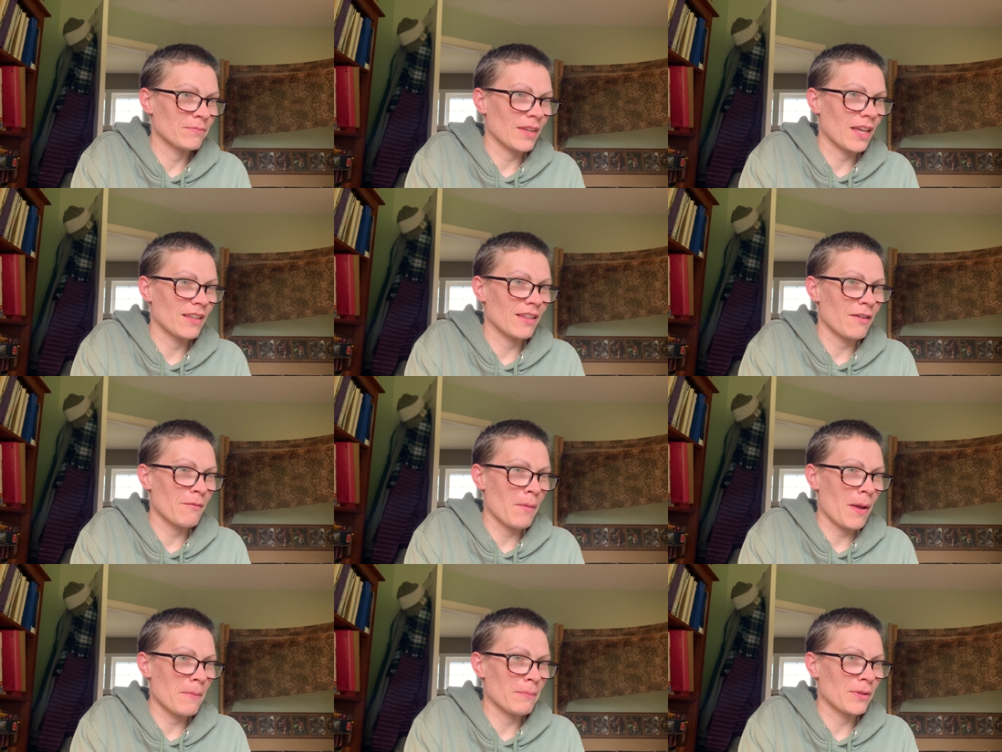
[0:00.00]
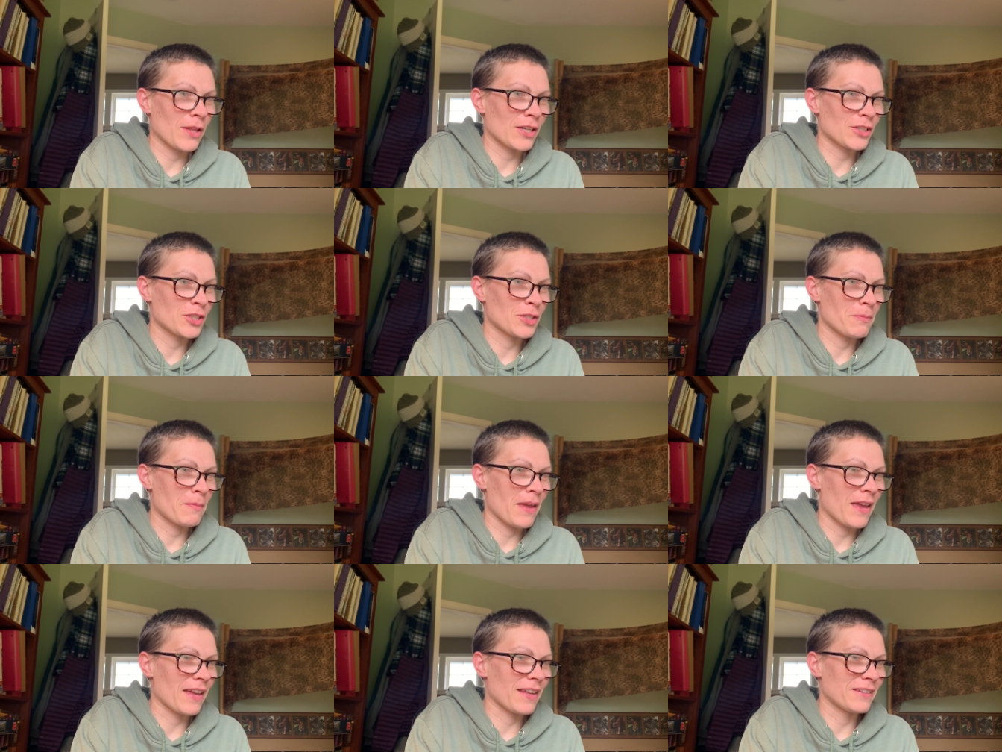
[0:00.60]
I love my Blotchy
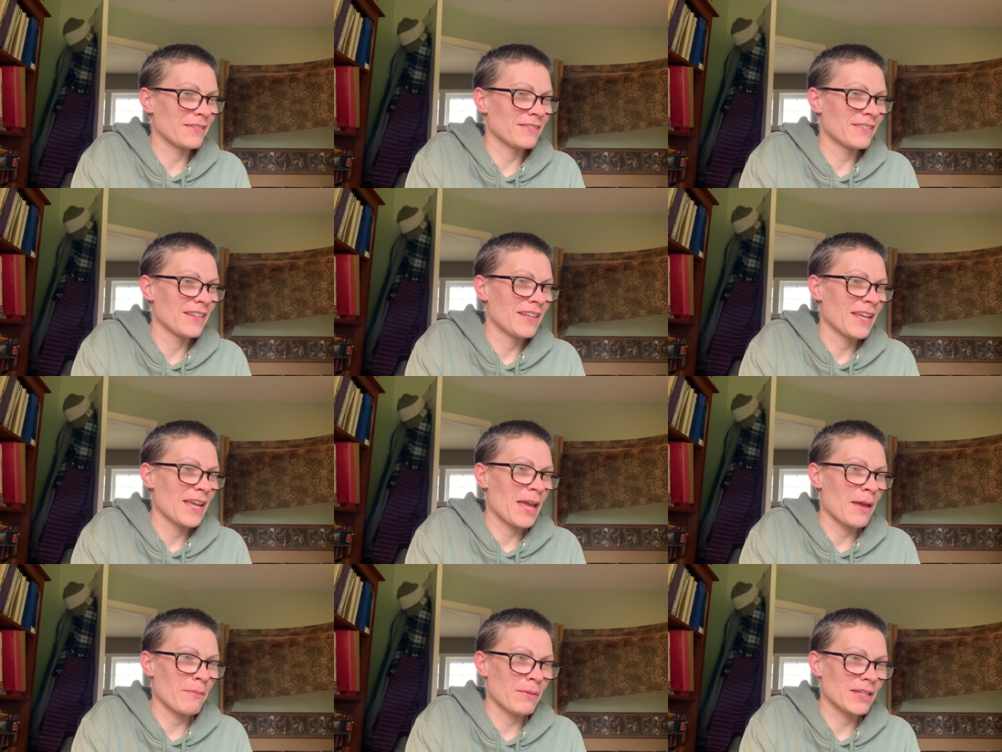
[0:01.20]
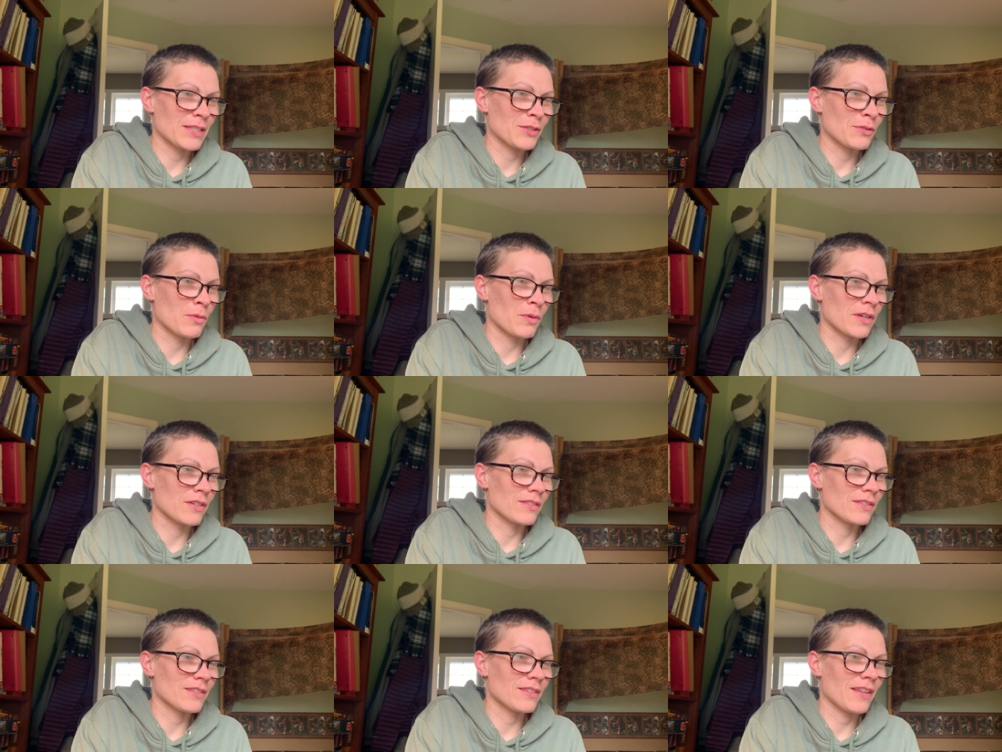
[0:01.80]
Man and my
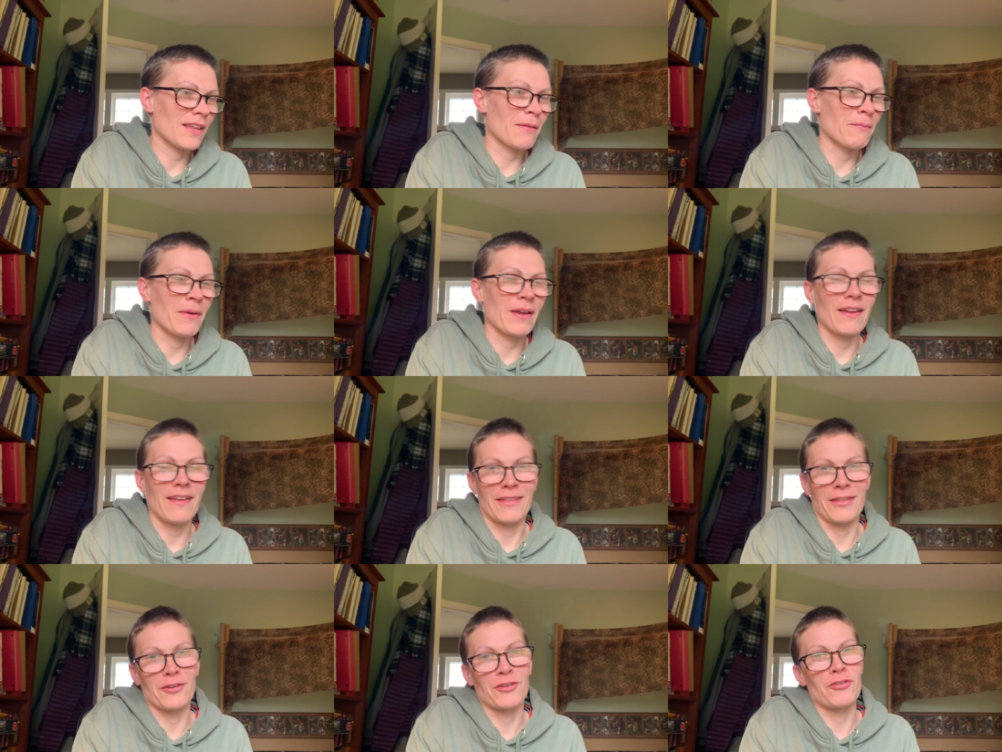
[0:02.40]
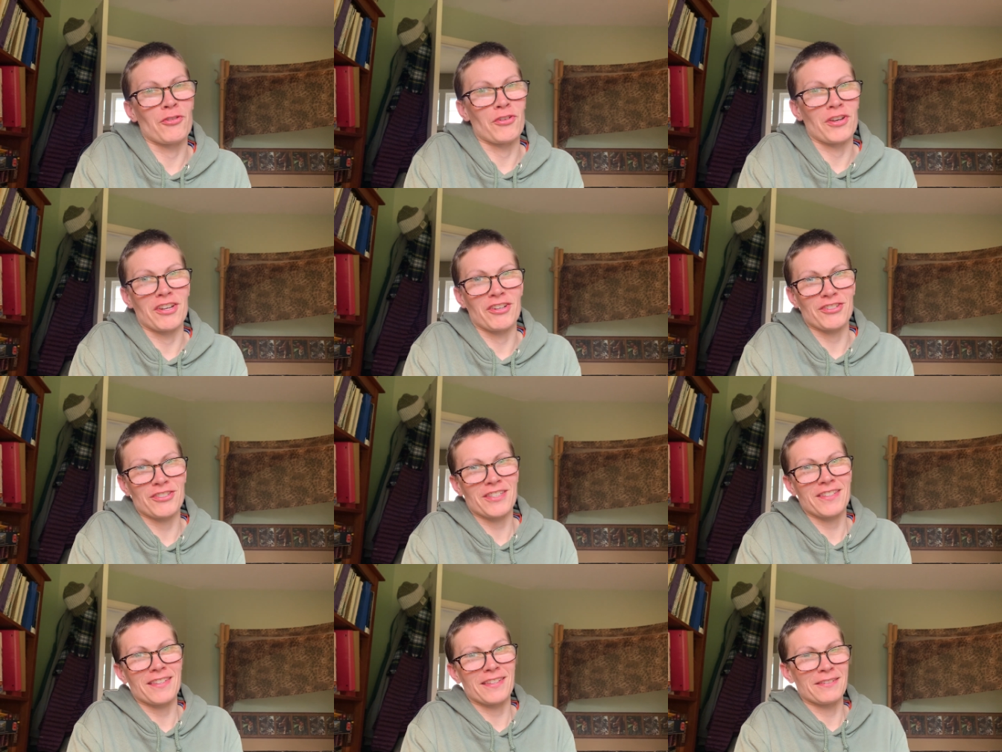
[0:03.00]
squirrels and my other
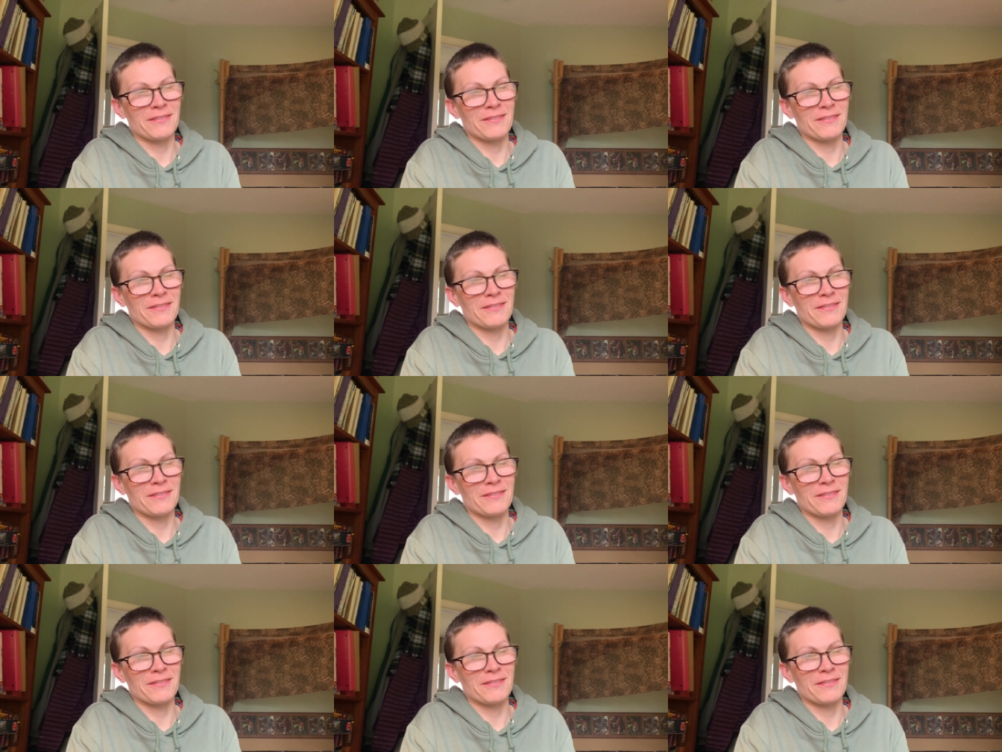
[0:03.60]
critters.